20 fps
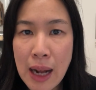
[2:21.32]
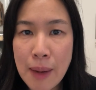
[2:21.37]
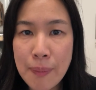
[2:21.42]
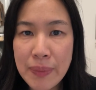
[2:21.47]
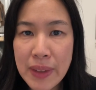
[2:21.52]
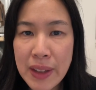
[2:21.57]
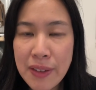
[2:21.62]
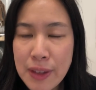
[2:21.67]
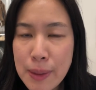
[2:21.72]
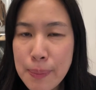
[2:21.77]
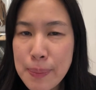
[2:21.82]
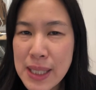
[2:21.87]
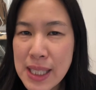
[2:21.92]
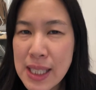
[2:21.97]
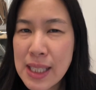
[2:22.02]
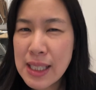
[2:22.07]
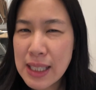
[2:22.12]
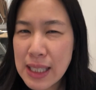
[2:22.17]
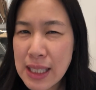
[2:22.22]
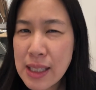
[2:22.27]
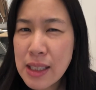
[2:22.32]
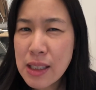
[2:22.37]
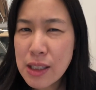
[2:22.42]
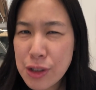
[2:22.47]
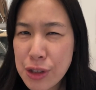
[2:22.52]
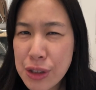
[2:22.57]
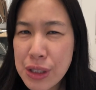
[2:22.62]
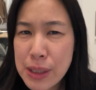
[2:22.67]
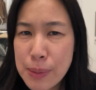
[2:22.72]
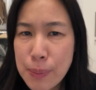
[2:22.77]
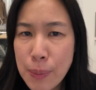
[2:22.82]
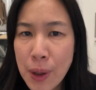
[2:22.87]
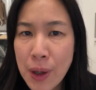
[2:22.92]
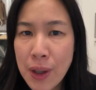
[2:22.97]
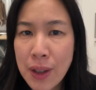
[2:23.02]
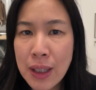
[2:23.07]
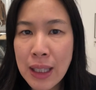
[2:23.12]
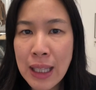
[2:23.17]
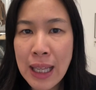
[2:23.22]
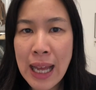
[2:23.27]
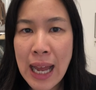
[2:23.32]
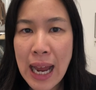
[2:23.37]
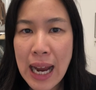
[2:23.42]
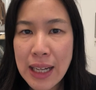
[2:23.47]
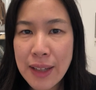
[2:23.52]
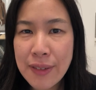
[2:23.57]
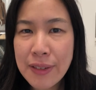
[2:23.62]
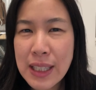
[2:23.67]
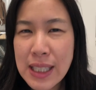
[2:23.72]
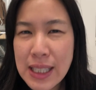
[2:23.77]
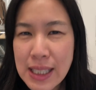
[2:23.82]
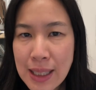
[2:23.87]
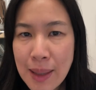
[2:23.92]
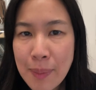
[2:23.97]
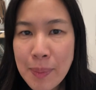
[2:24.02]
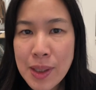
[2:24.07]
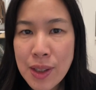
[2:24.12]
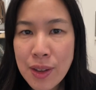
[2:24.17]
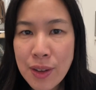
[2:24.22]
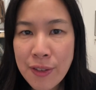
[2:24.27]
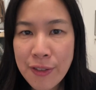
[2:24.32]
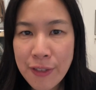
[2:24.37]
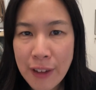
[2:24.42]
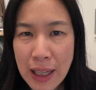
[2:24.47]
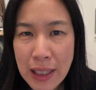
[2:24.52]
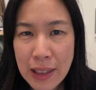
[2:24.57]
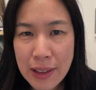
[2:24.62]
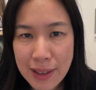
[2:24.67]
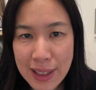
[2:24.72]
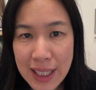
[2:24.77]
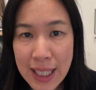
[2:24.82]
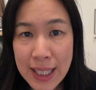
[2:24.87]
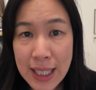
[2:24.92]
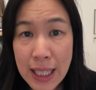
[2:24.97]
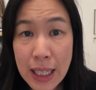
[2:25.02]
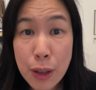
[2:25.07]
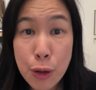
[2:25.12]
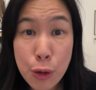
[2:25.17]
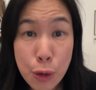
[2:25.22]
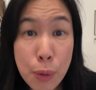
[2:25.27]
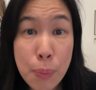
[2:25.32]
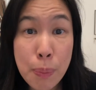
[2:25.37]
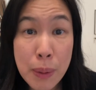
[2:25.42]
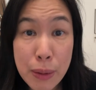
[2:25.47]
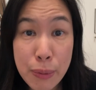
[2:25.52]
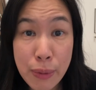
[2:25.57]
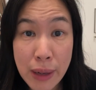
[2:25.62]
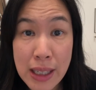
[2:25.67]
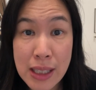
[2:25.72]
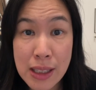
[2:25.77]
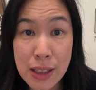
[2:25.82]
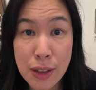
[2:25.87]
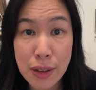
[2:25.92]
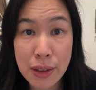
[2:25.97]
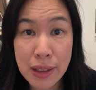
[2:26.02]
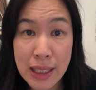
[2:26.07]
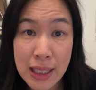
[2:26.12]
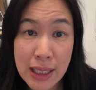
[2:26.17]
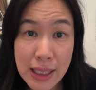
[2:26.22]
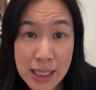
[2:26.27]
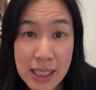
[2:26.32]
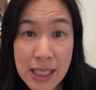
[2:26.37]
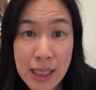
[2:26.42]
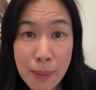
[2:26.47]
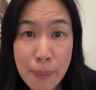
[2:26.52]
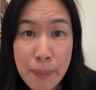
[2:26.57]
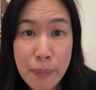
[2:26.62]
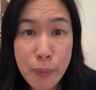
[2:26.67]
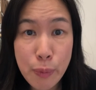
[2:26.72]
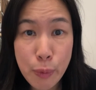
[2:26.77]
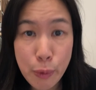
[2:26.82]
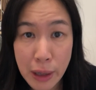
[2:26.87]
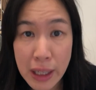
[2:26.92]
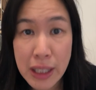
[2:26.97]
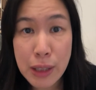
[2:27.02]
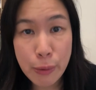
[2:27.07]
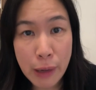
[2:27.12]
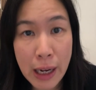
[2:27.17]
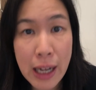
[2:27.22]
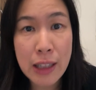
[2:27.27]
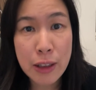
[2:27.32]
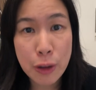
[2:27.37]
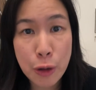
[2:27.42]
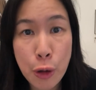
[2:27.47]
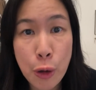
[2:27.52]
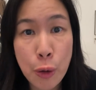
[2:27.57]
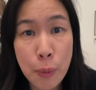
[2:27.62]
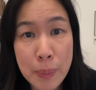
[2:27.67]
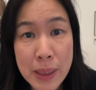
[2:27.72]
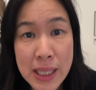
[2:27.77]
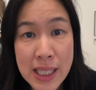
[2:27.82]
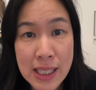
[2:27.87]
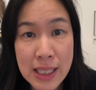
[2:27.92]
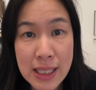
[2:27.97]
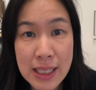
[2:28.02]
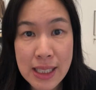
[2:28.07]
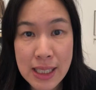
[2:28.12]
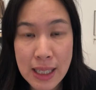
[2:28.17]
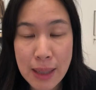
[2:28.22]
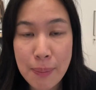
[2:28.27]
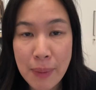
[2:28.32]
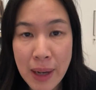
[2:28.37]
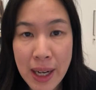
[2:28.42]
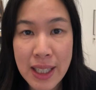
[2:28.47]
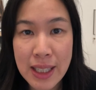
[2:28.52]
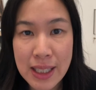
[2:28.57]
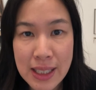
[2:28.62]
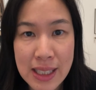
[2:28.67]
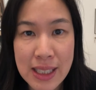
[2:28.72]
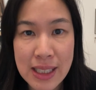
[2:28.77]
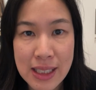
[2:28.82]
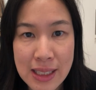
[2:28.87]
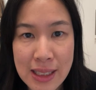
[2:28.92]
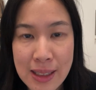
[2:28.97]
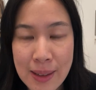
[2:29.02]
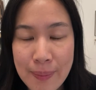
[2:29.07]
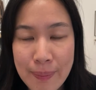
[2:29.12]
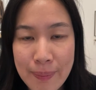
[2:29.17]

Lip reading: if the business isn't too small and if there's some sort of value there that could be rescued, that there's some worthwhile core business that might exist.